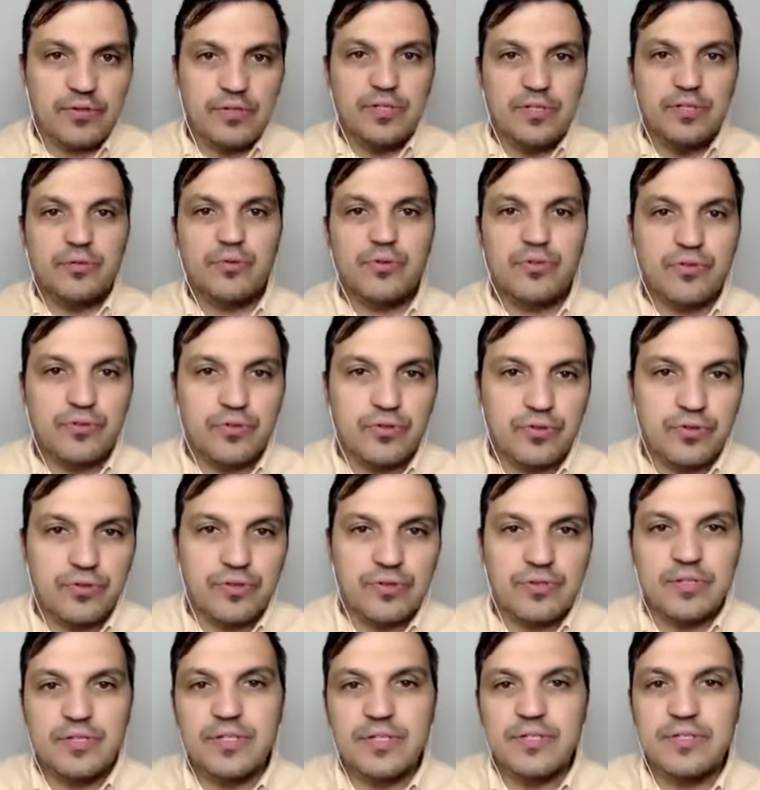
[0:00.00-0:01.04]
it was
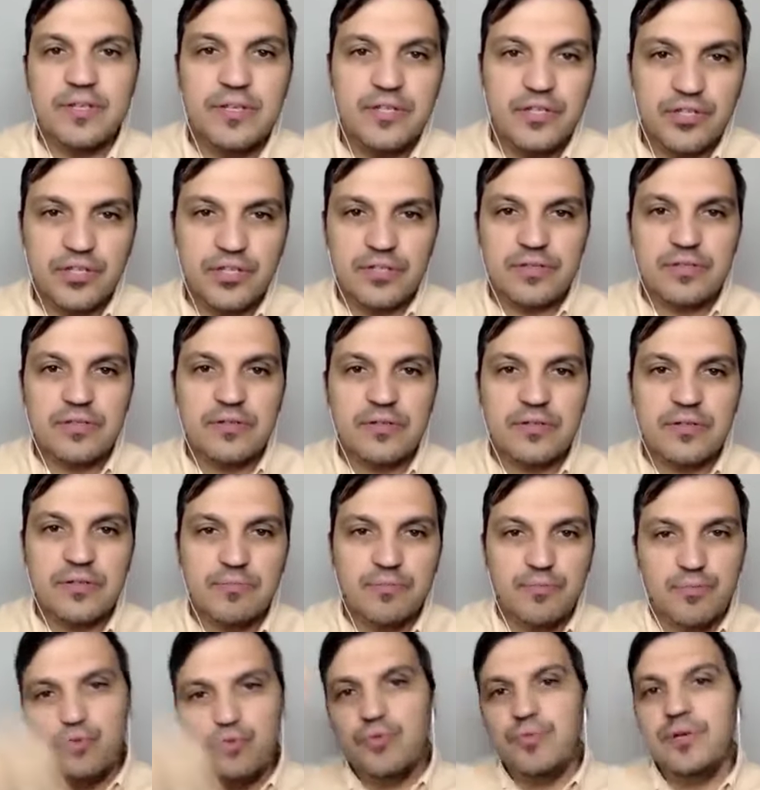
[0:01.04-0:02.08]
not let's say just a
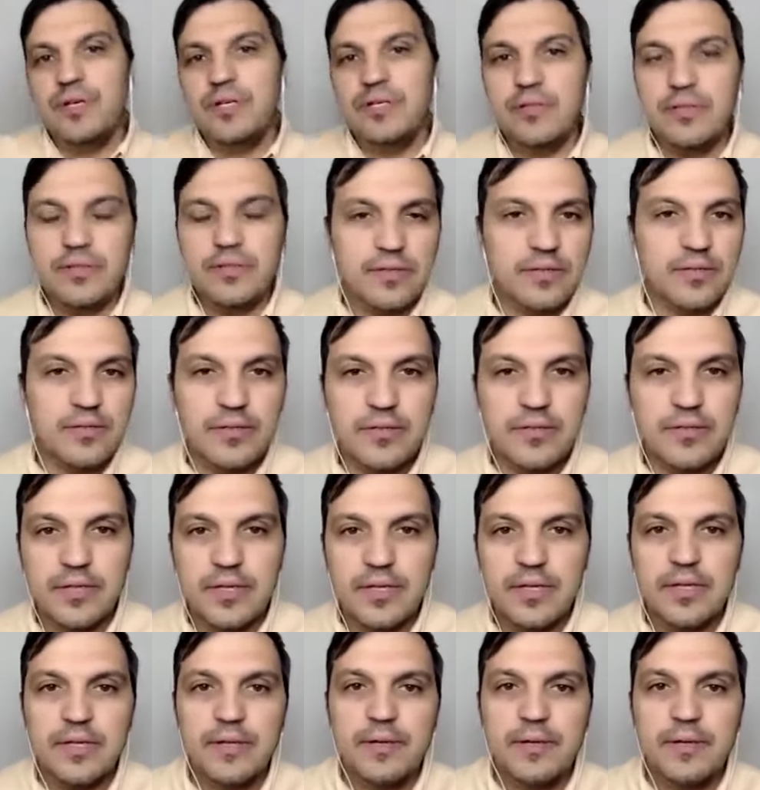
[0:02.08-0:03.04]
boom and uh,